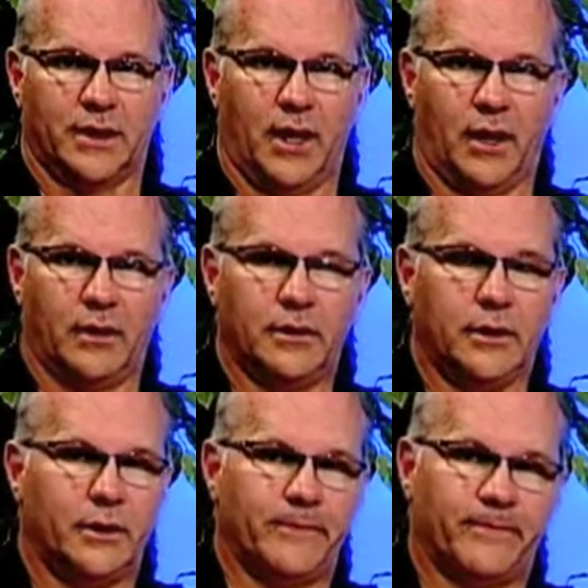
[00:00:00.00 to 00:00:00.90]
tell,
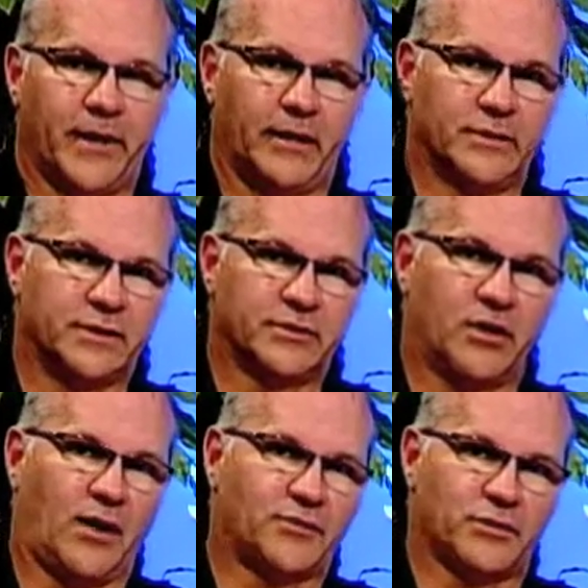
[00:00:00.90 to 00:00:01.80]
and then this
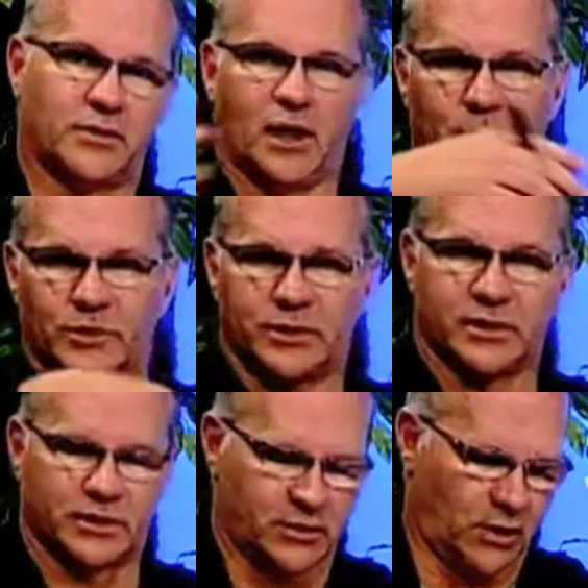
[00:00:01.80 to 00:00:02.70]
officer comes and
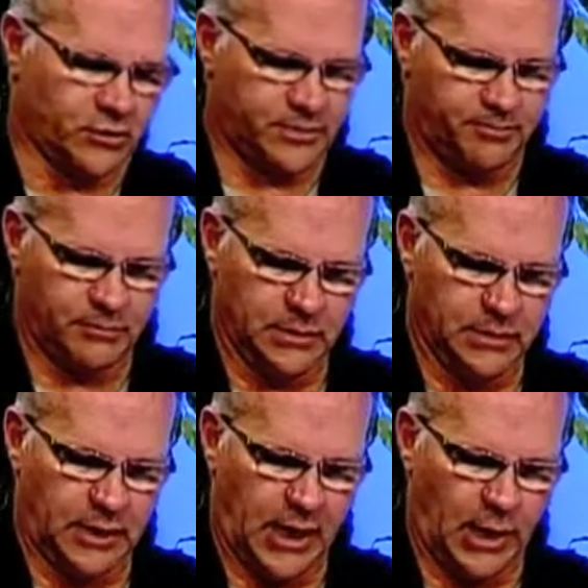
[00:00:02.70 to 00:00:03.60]
just starts
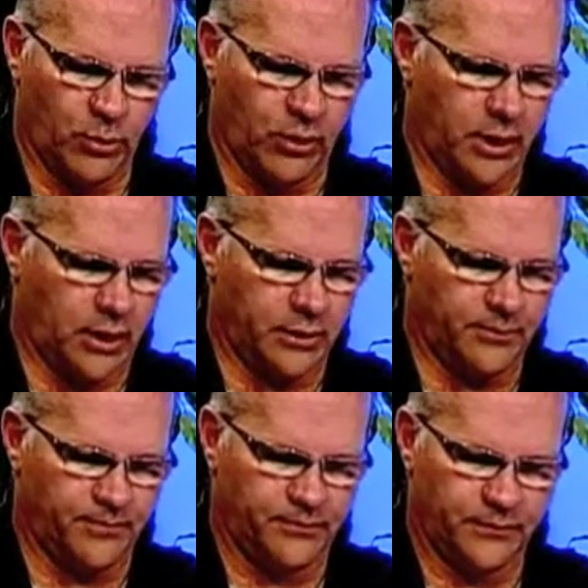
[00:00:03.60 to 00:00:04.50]
hammering on
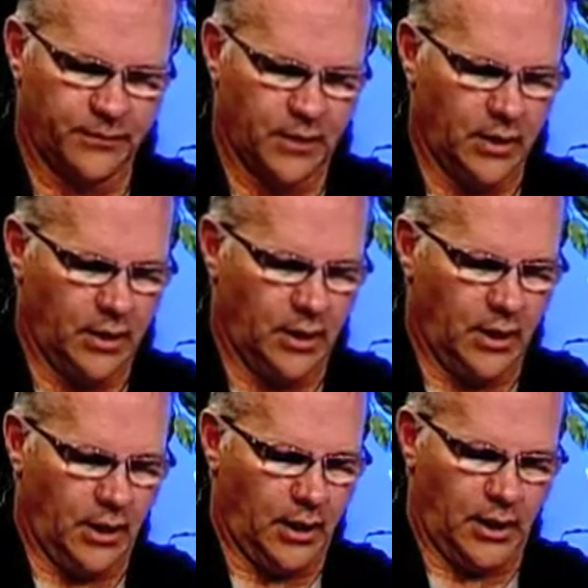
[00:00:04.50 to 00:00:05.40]
him.
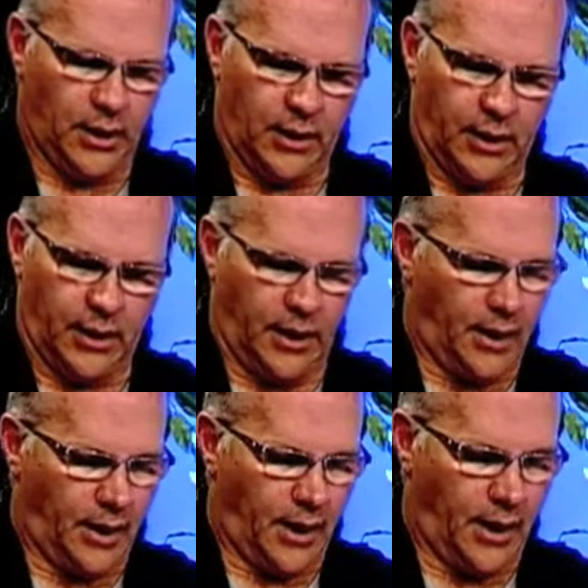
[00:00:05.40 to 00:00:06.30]

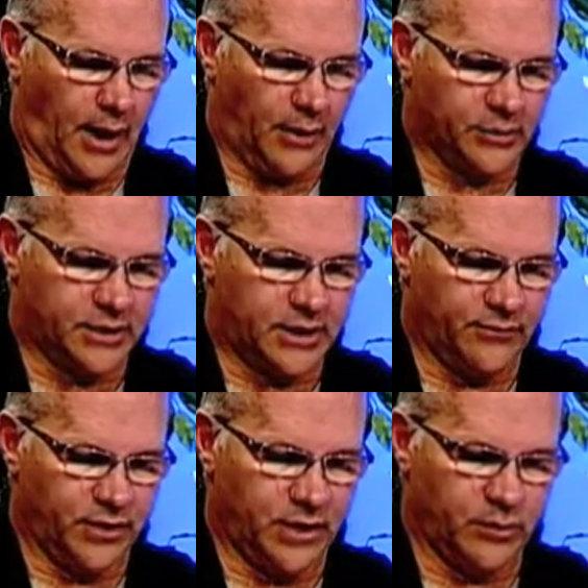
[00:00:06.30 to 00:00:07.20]
Uh, I was
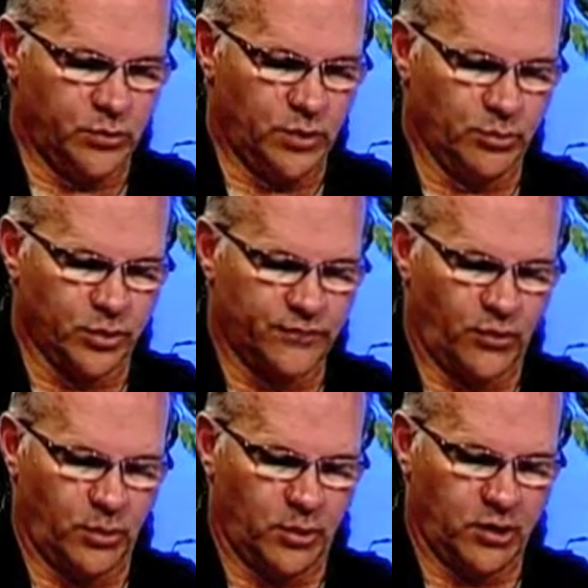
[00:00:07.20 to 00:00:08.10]
giving him numerous
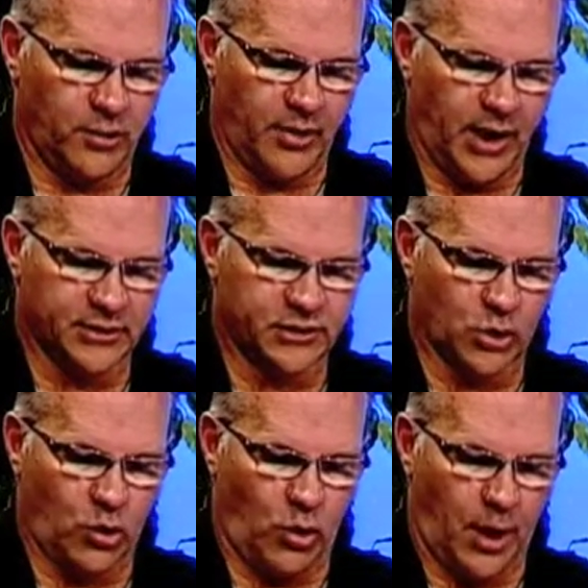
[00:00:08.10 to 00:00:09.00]
verbal commands to
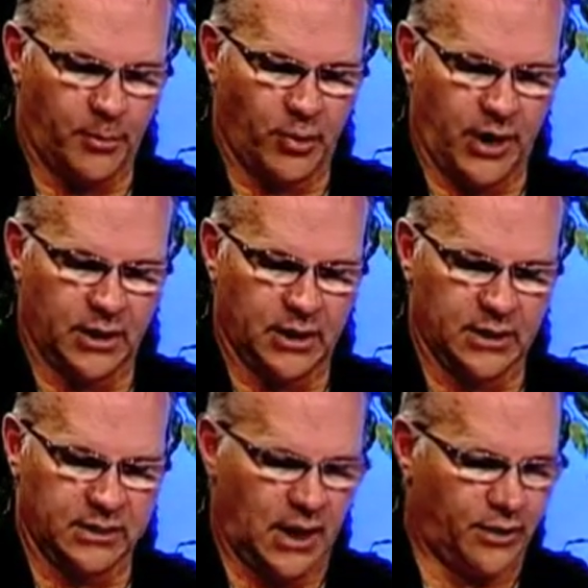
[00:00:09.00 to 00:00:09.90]
cooperate and
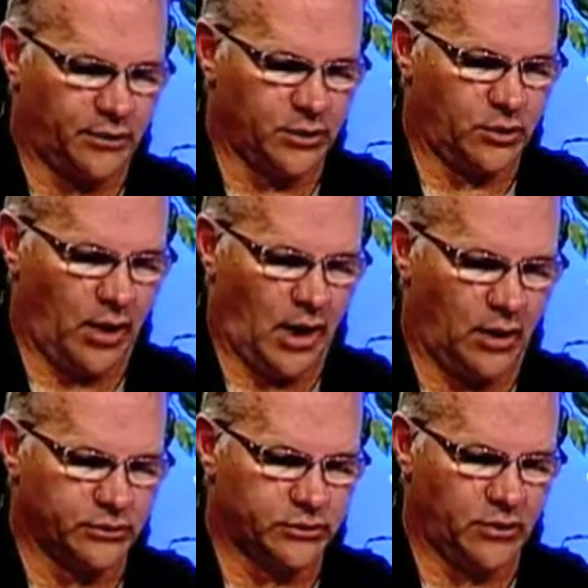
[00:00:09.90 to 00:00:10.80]
get down on the
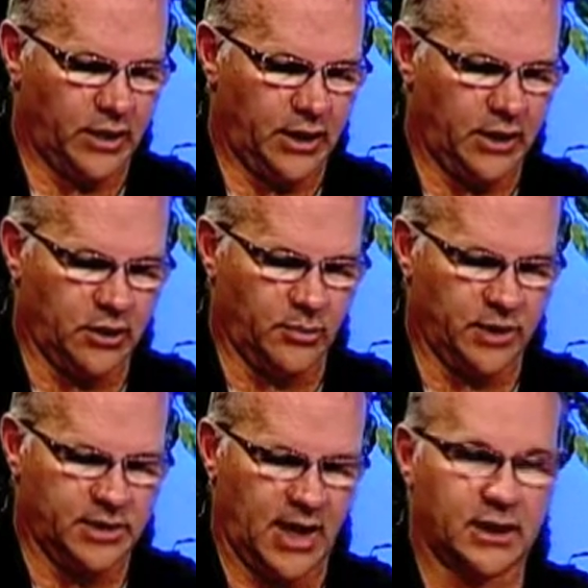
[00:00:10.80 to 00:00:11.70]
ground so that he could
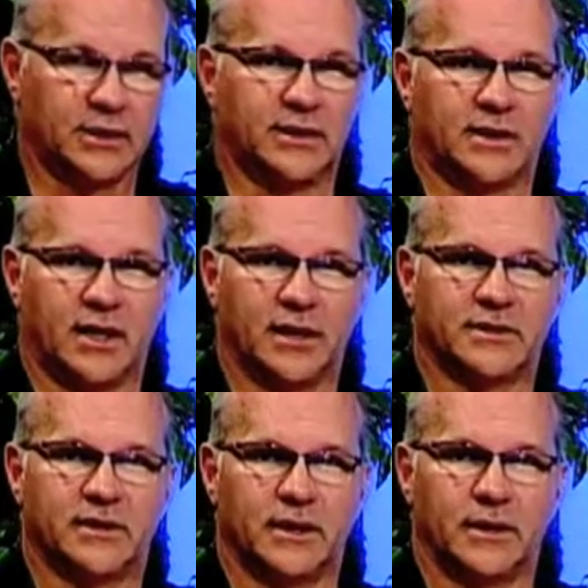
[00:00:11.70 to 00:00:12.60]
be taken into
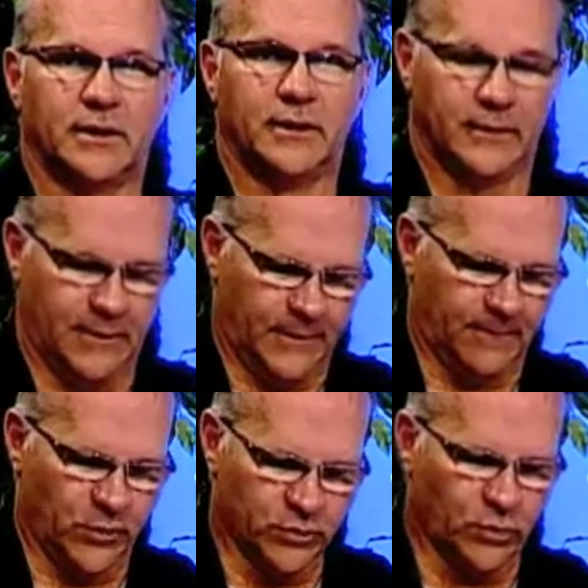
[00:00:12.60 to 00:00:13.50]
custody.
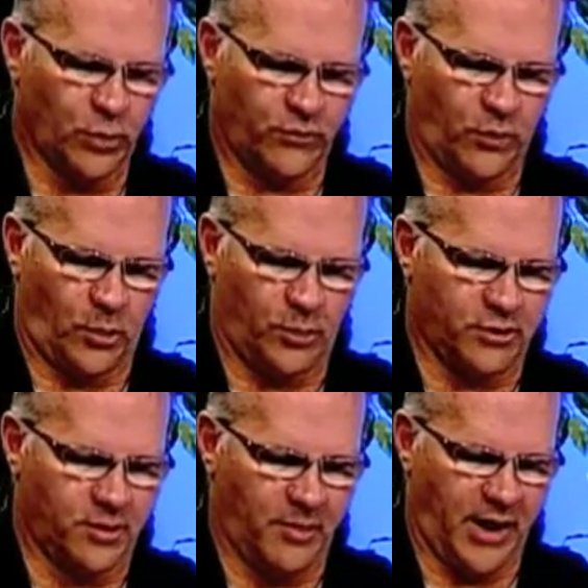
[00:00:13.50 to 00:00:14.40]
Those weren't verbal
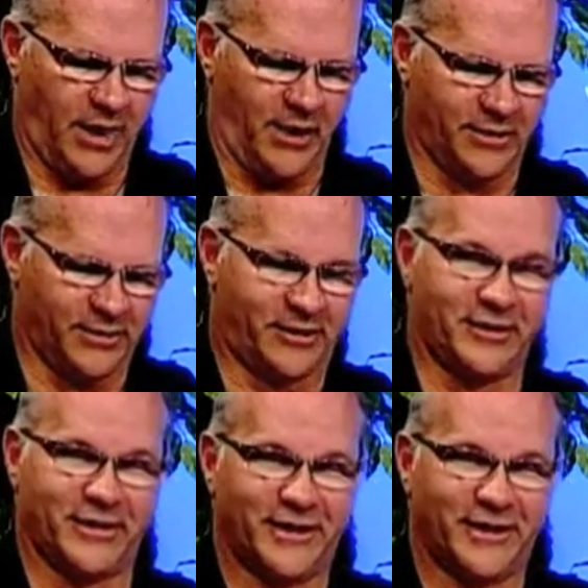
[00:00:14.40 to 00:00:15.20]
commands.